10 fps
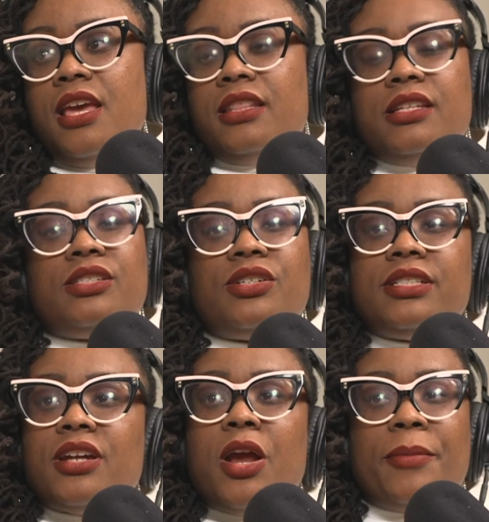These
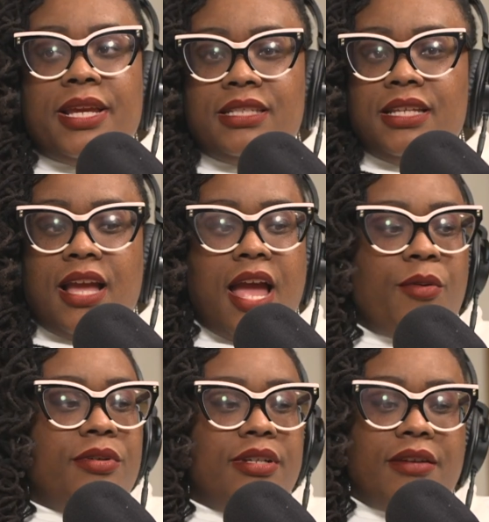stories are amazing. I
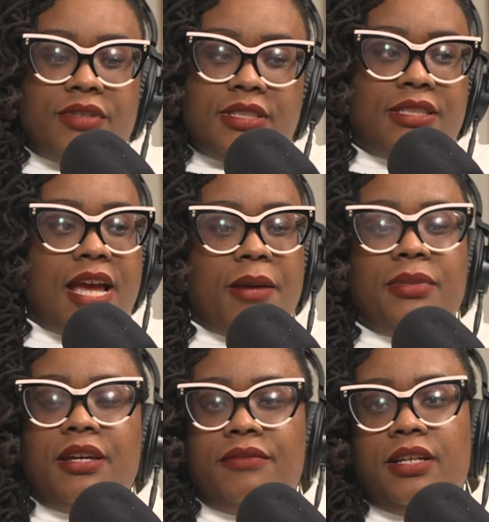will never stop
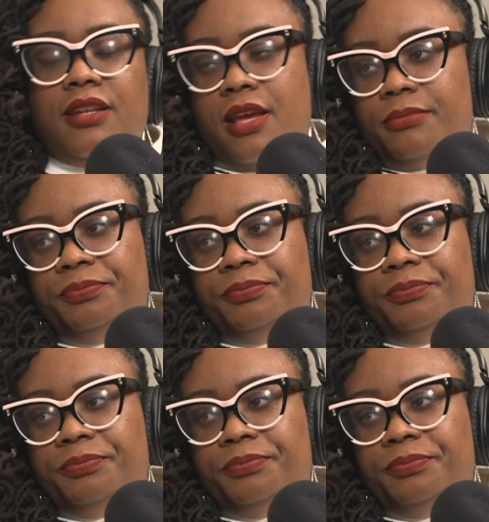loving them.